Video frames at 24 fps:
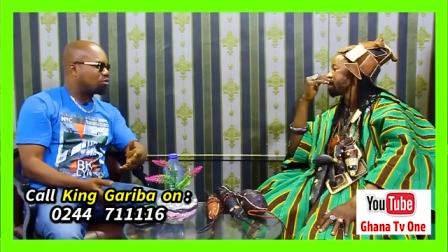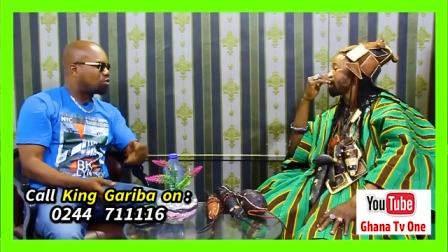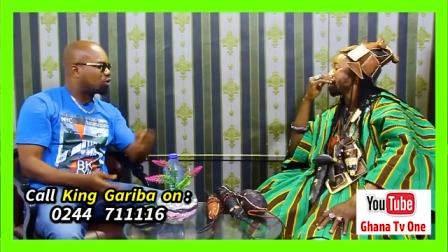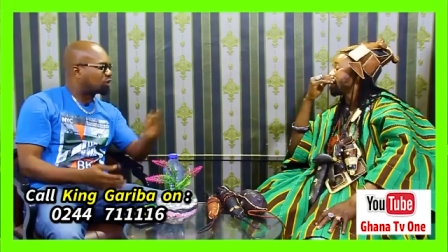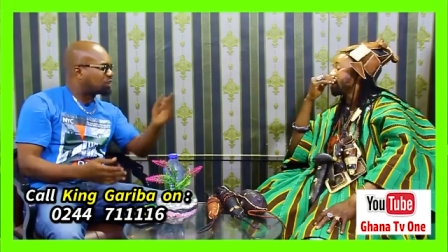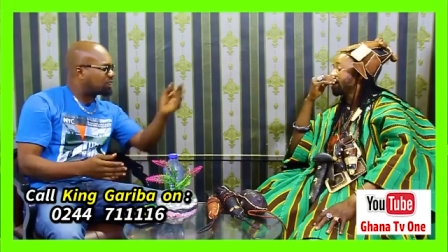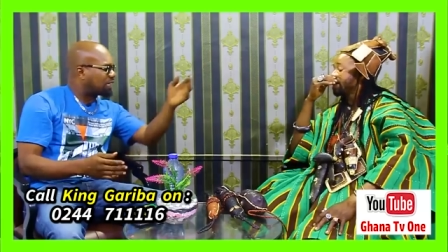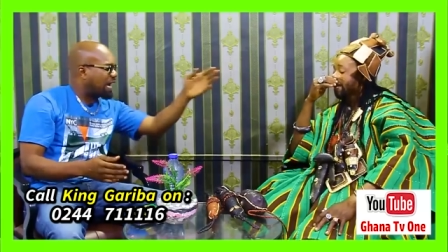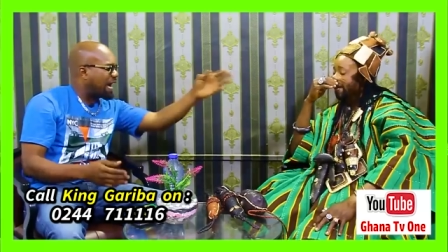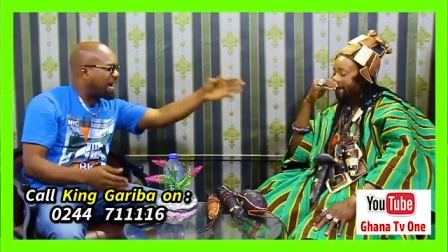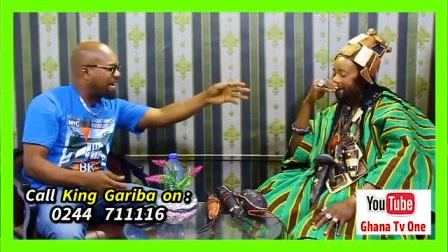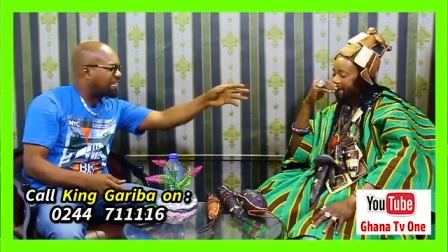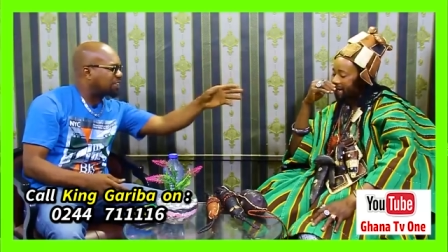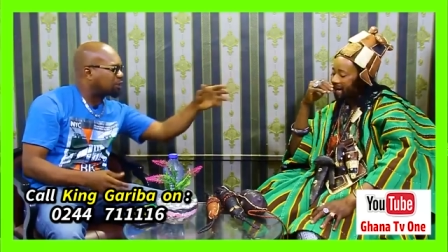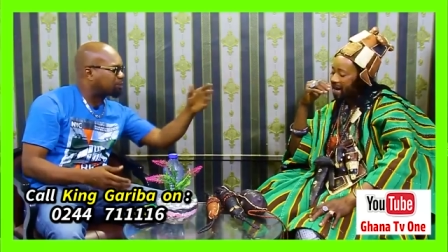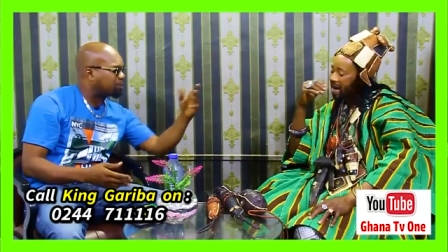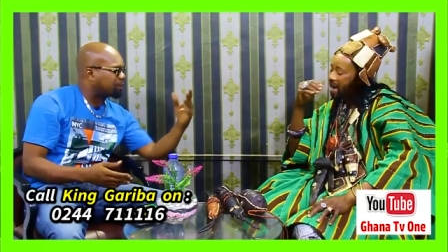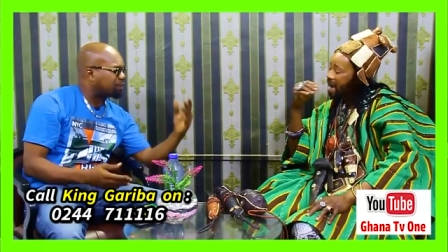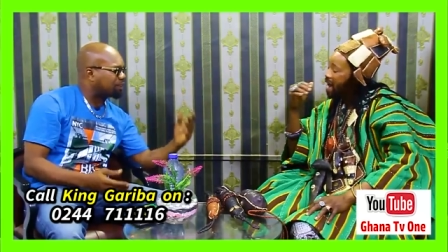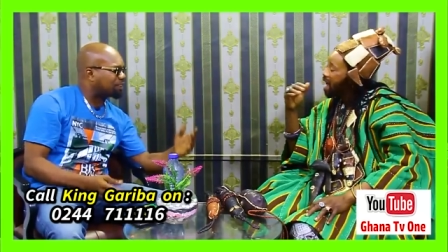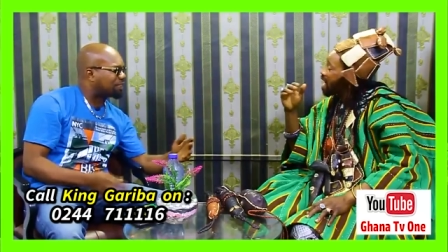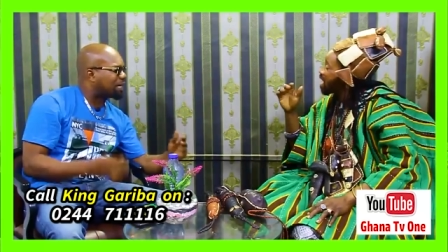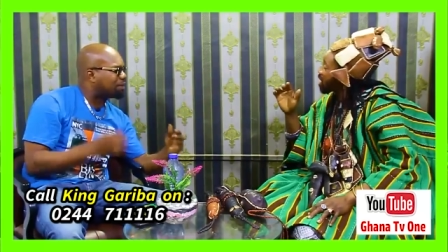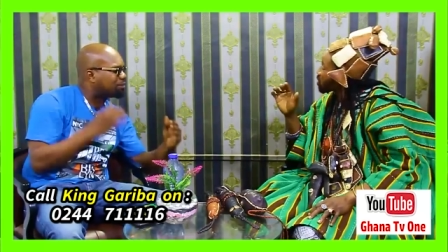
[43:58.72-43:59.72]
wo se
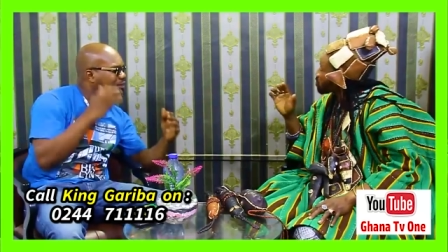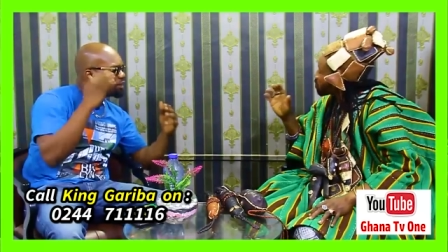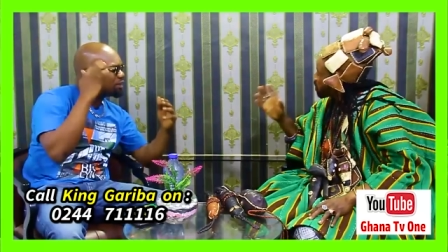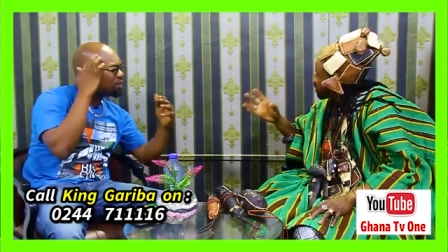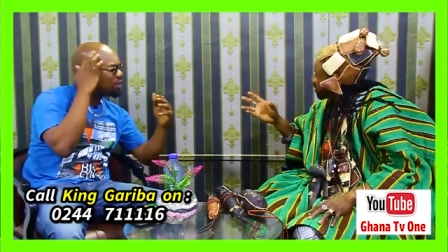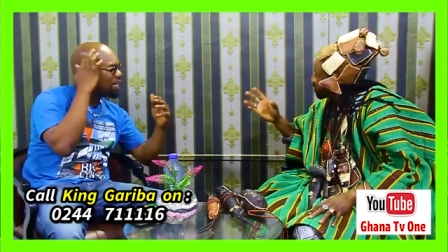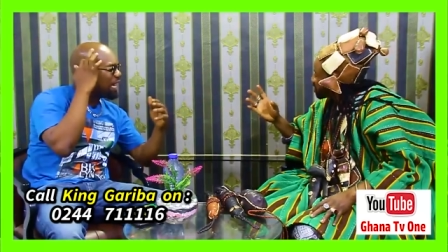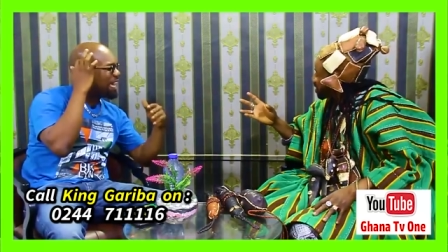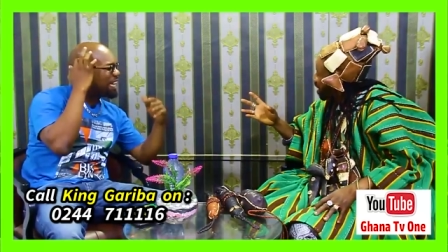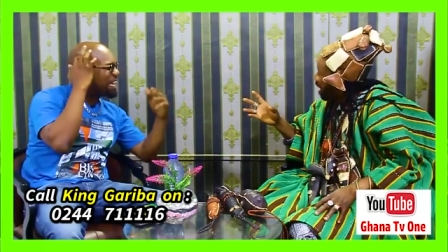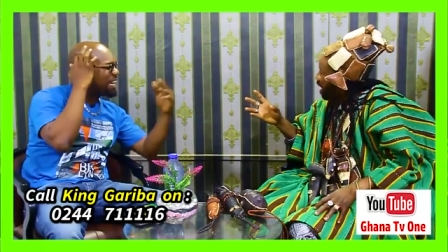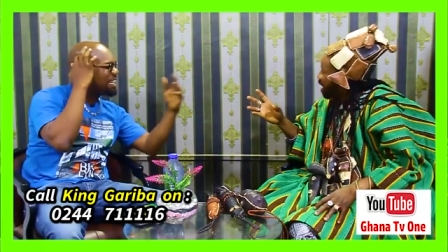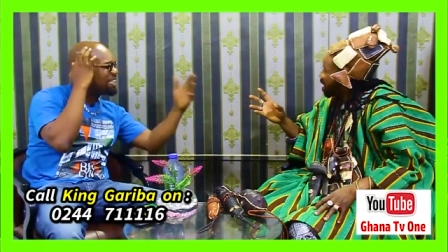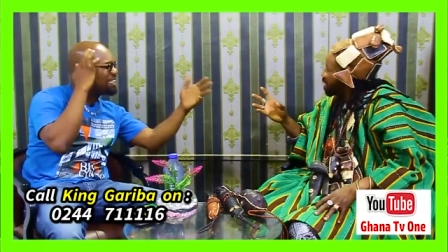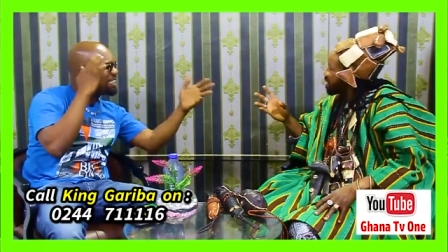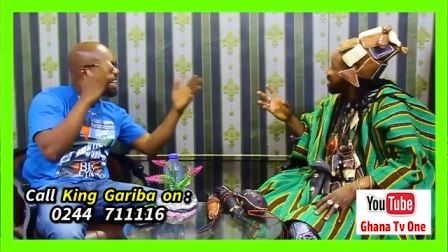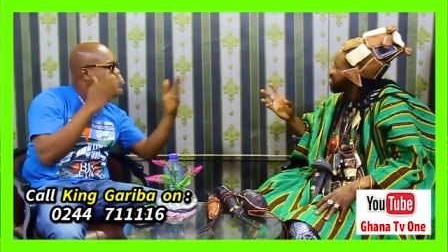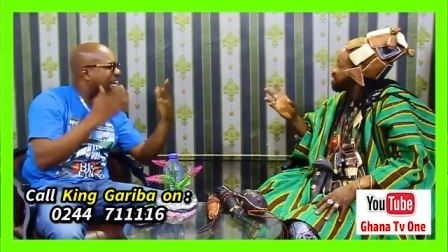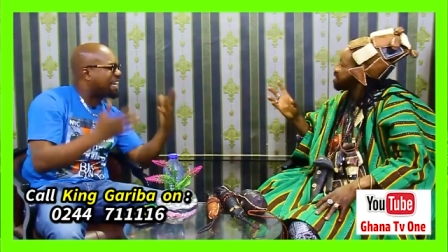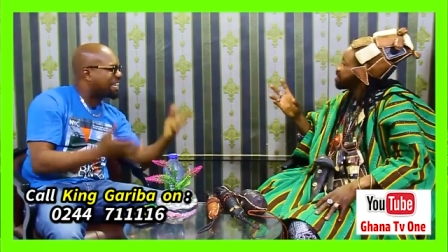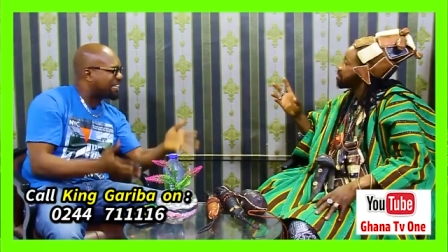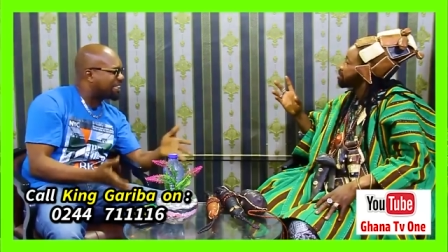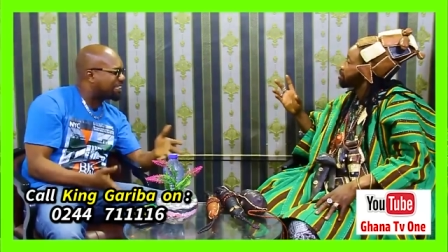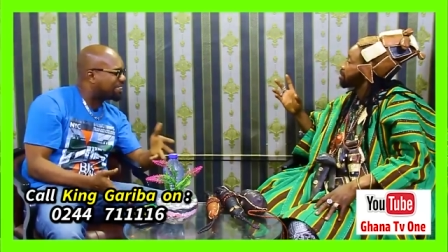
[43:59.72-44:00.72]
high spirit ya
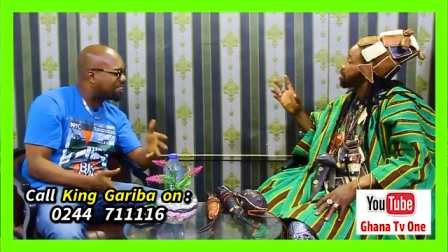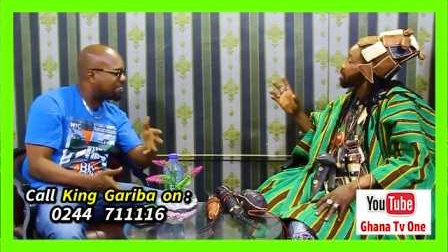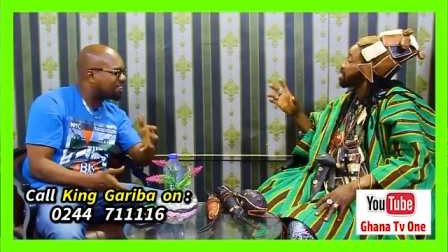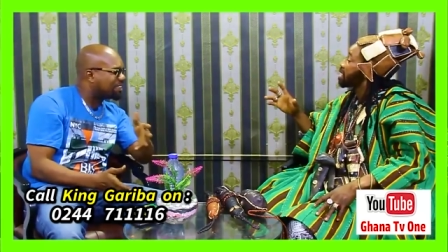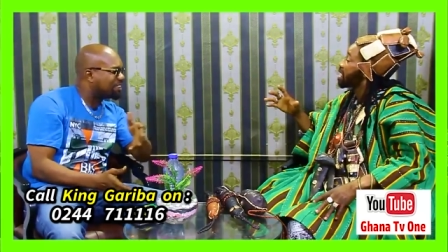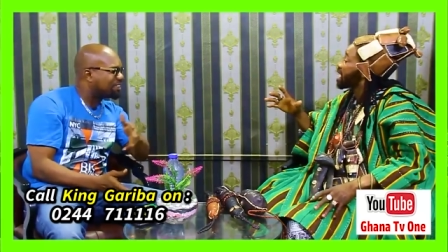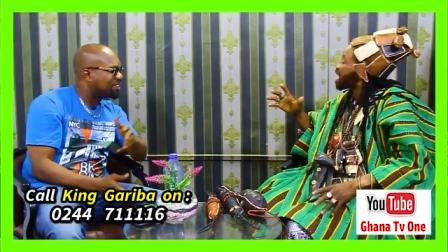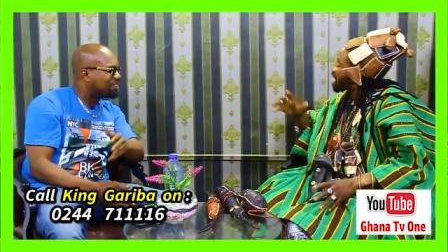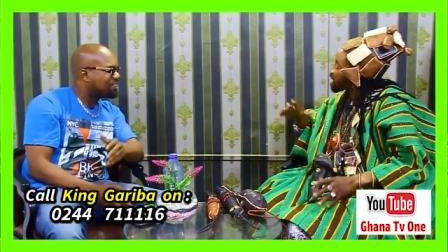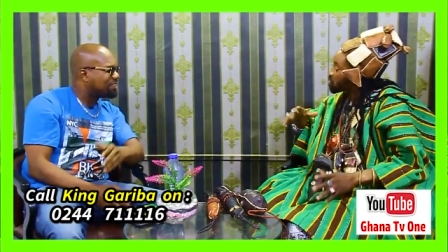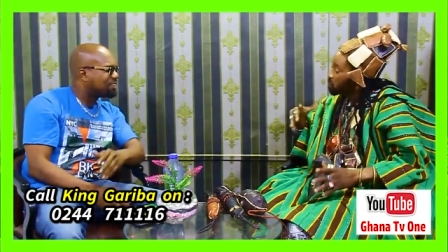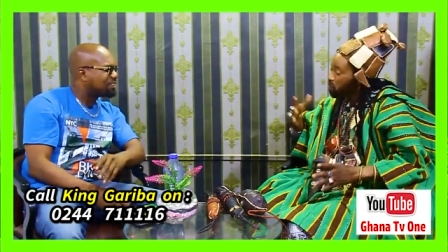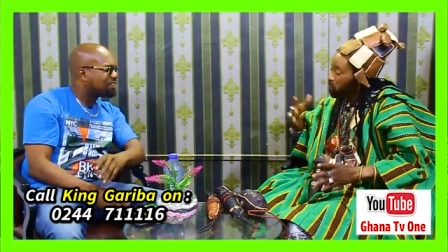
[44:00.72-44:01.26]
den high